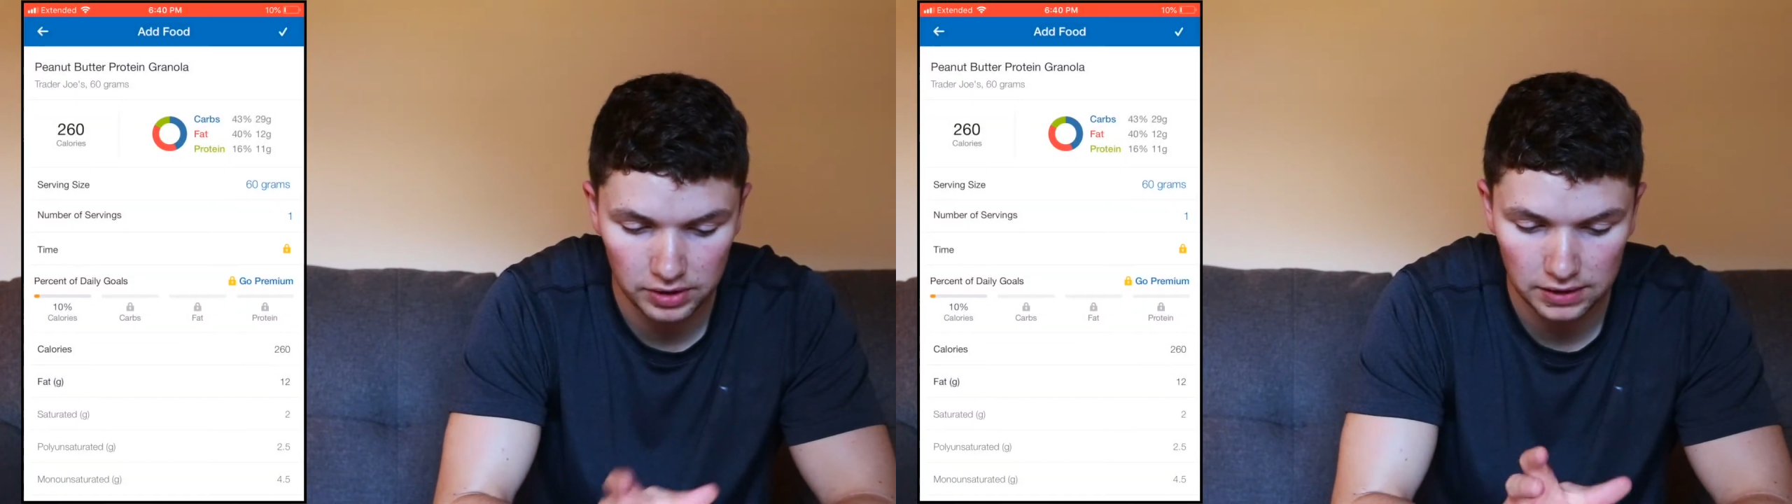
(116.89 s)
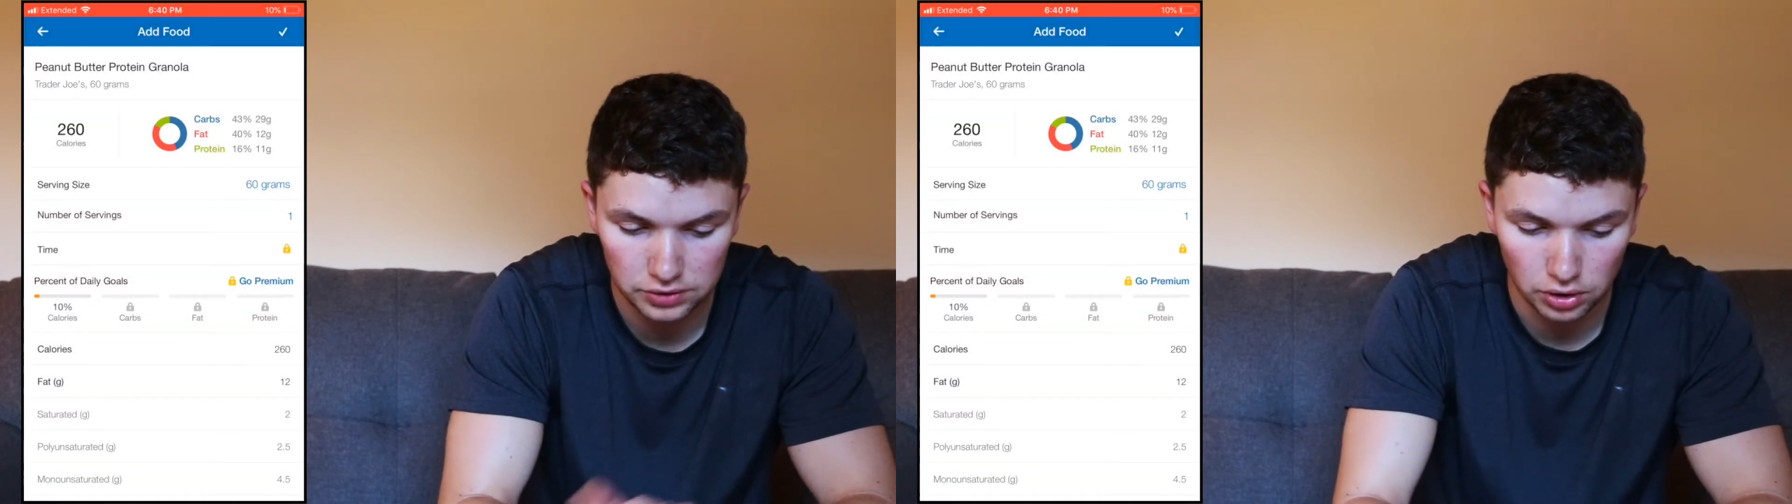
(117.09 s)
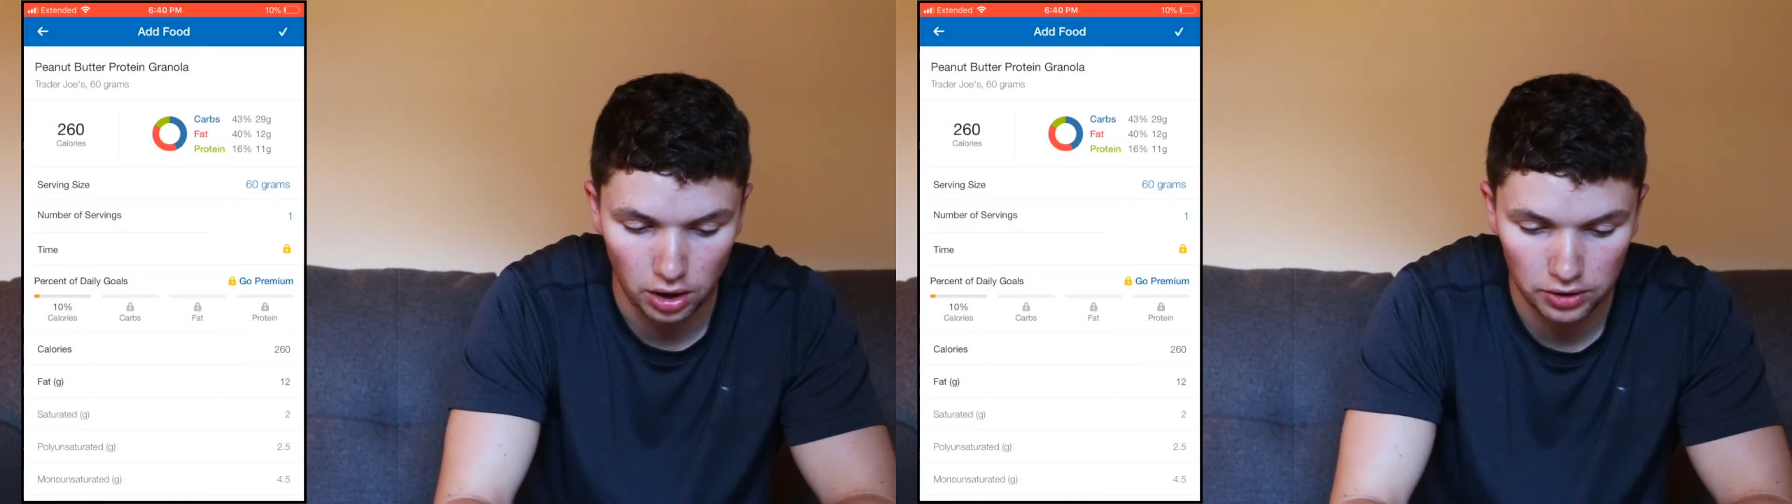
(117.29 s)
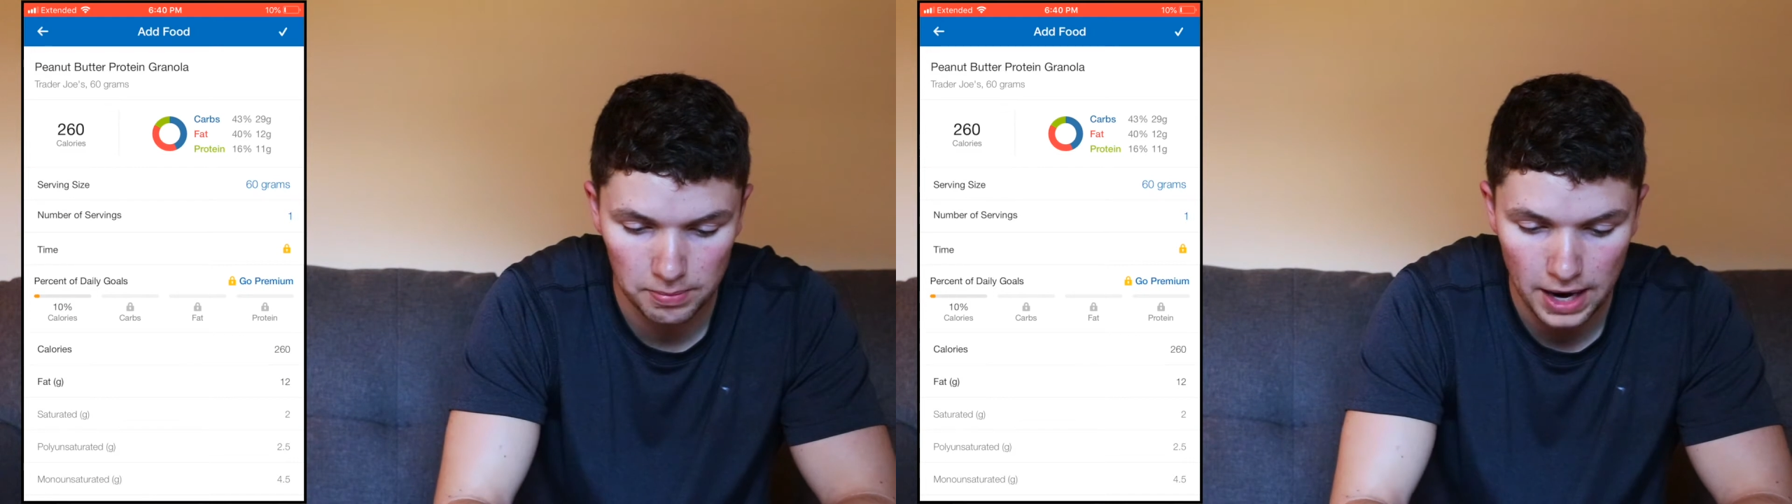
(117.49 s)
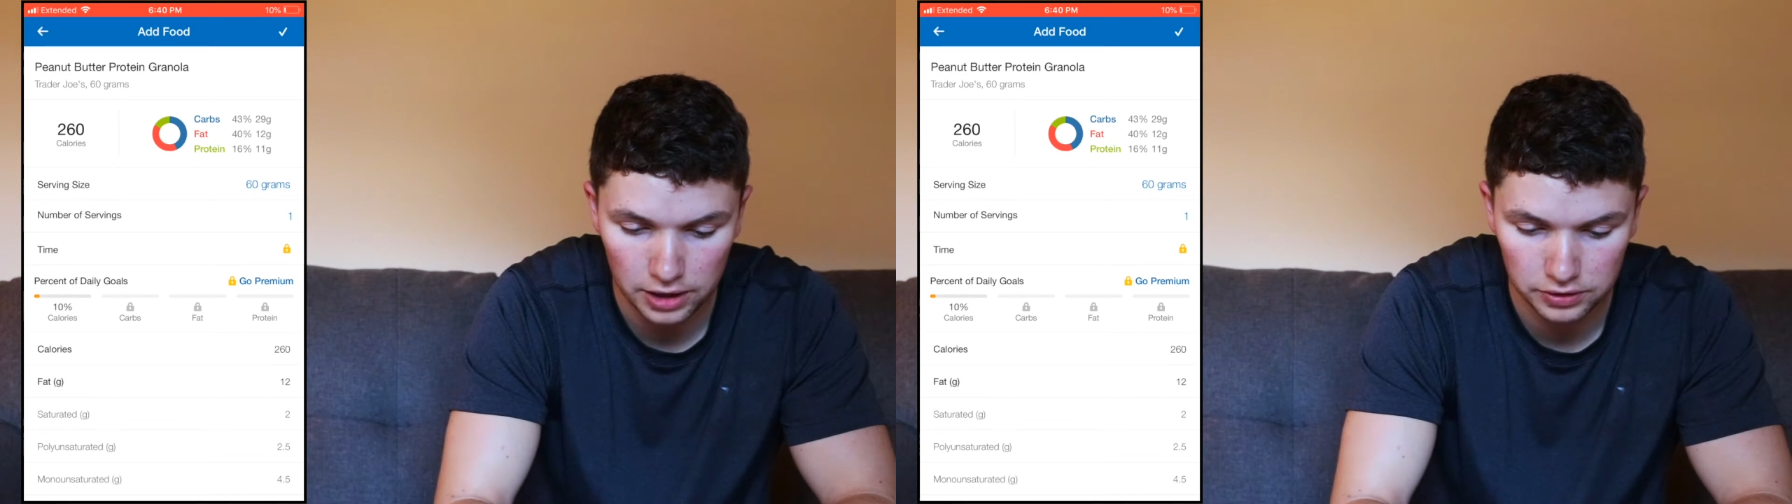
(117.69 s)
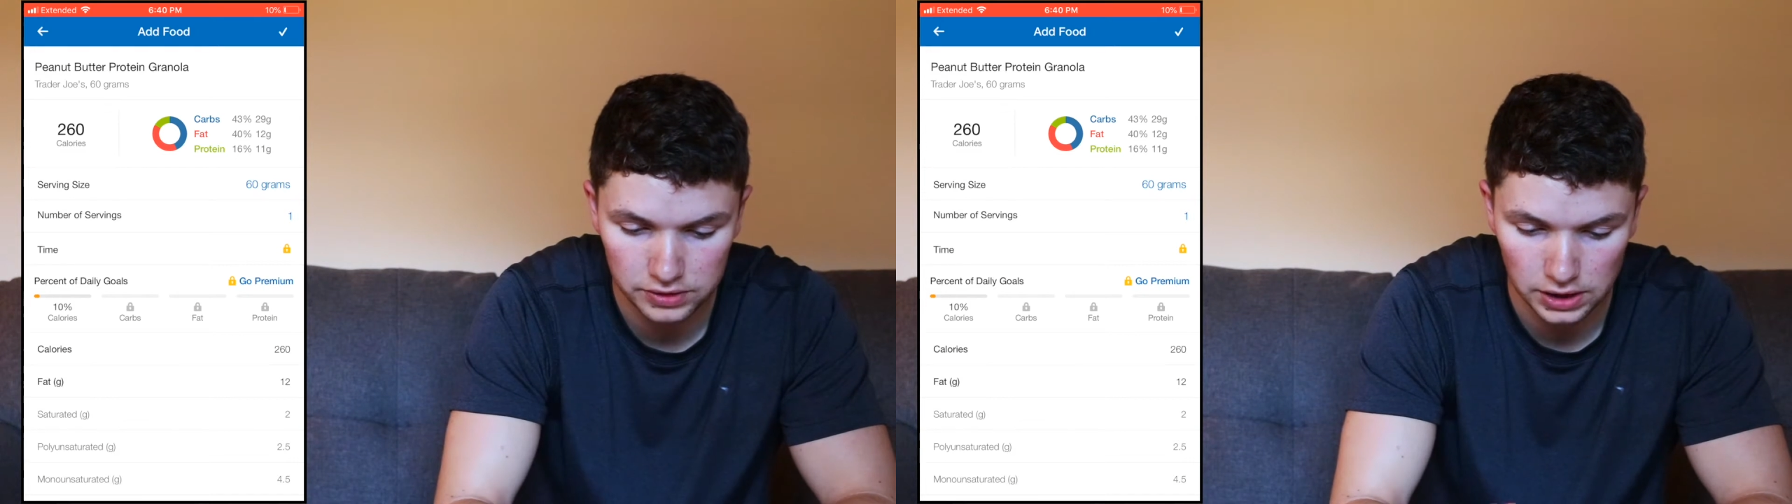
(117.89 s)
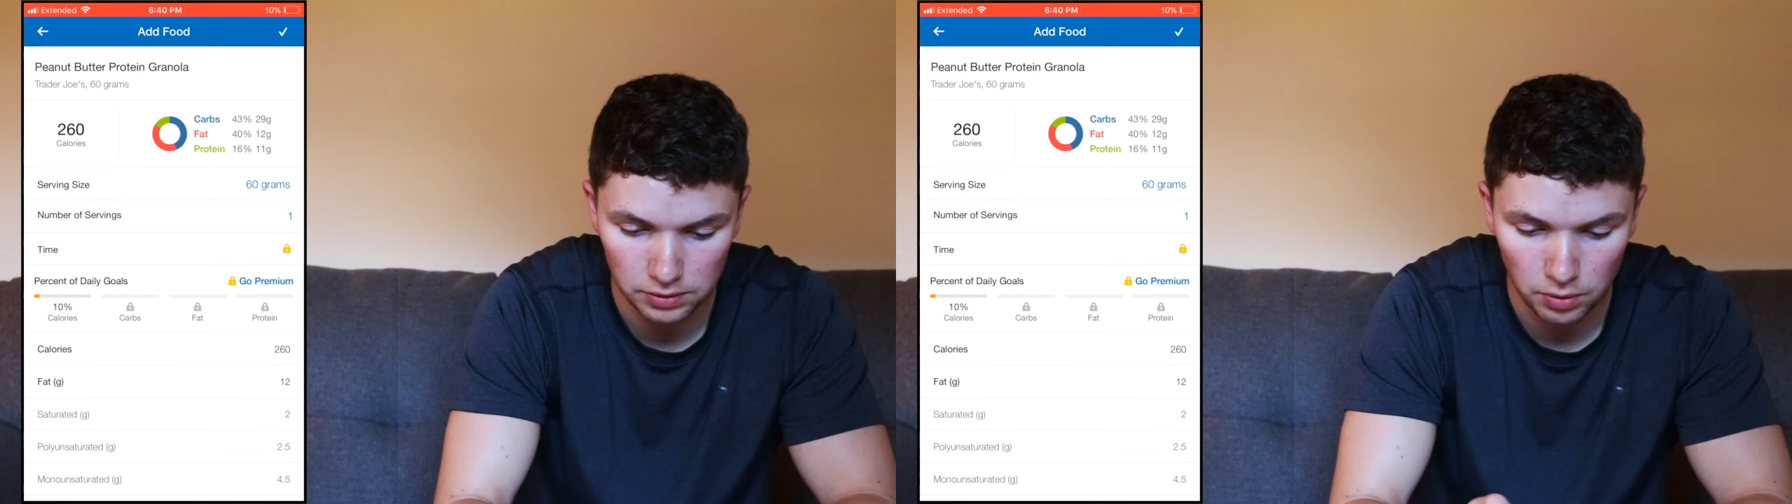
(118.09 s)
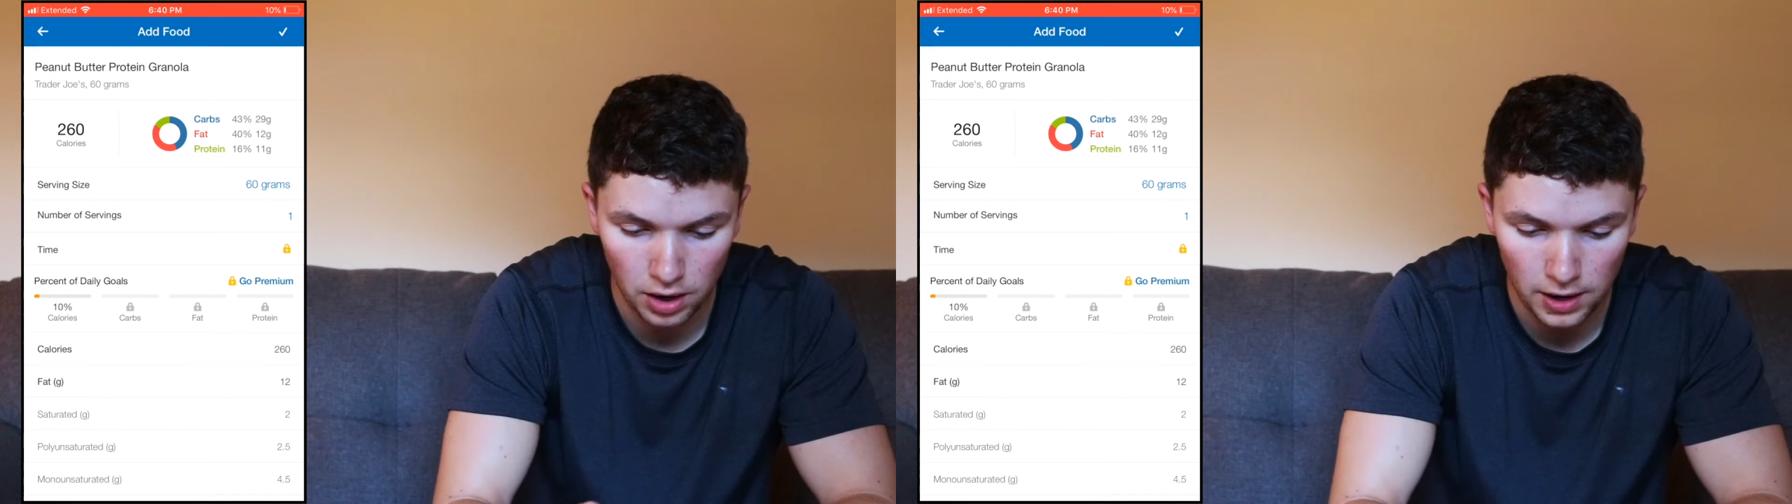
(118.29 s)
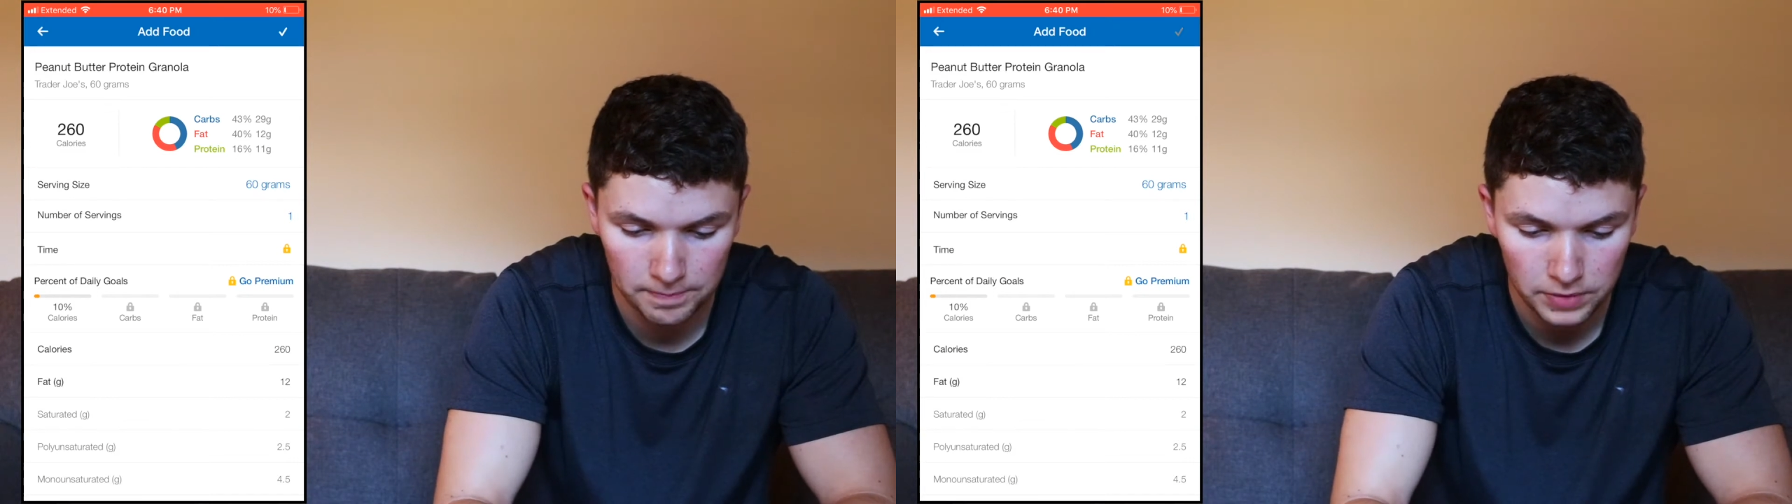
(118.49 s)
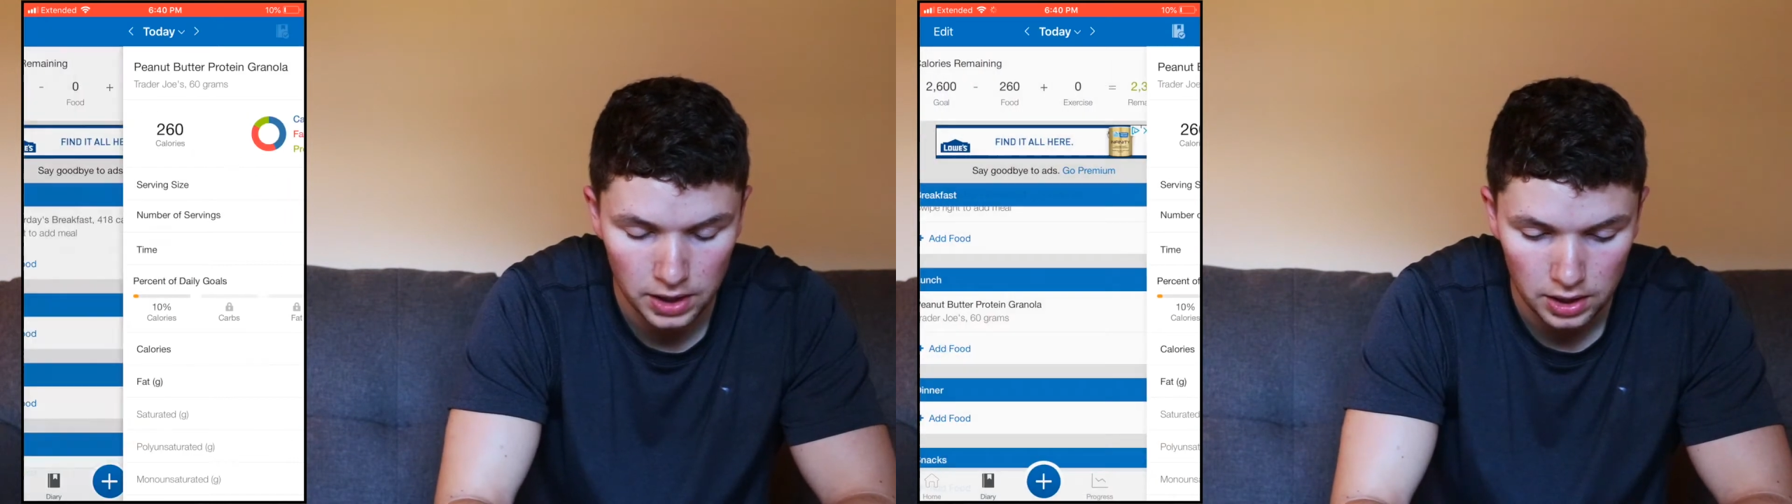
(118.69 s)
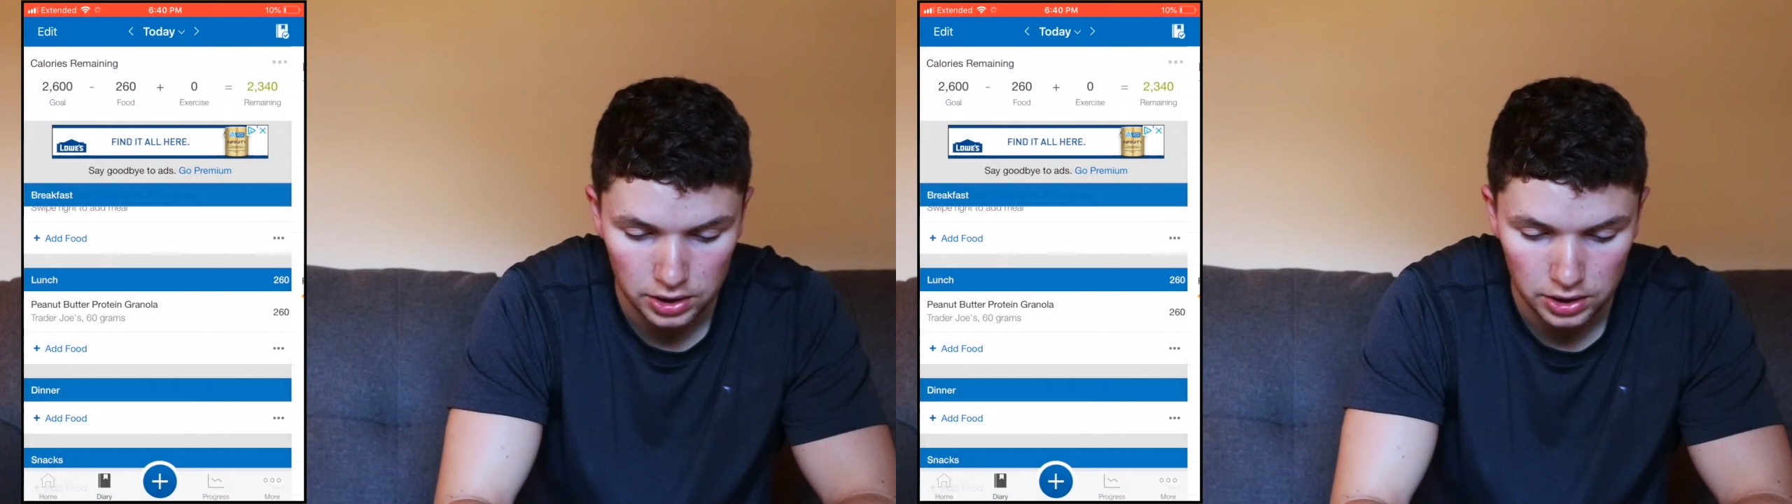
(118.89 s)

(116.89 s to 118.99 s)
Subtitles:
It gives you all the macros that you want.